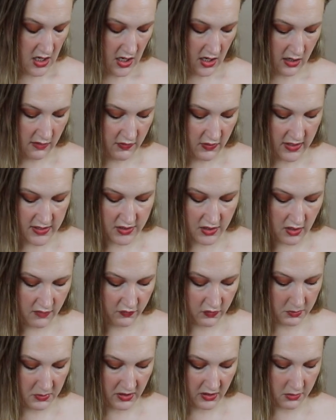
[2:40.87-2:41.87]
Uh, if you guys are
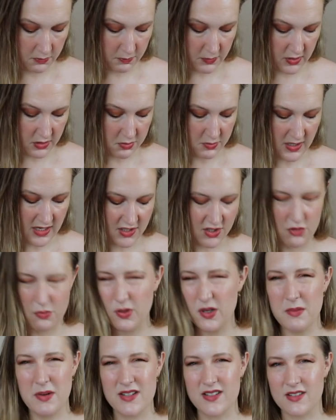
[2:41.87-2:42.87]
unfamiliar with Birchbox, you
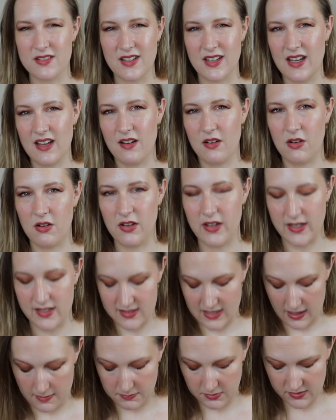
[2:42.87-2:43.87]
pretty much get all like
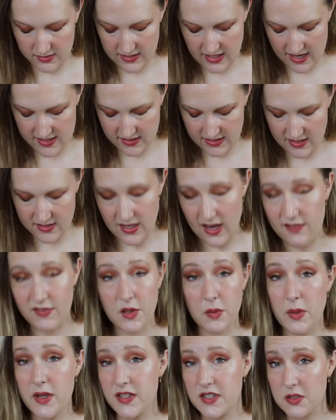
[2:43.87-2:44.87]
sample sizes.
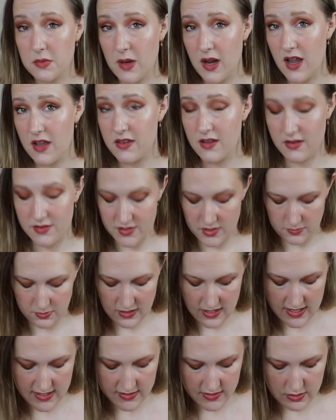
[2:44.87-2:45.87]
Every once in a while, they'll
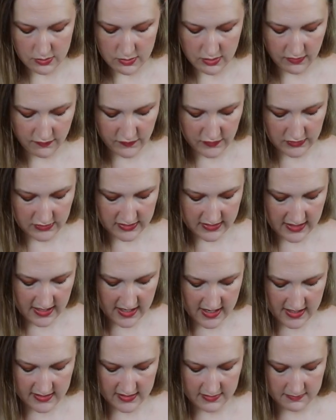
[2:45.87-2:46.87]
surprise you with a full
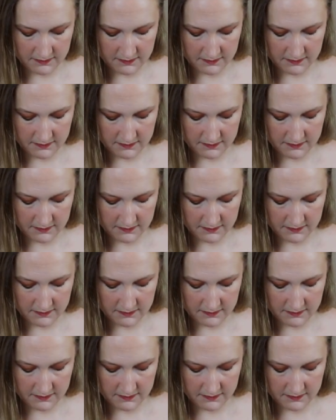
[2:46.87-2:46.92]
size.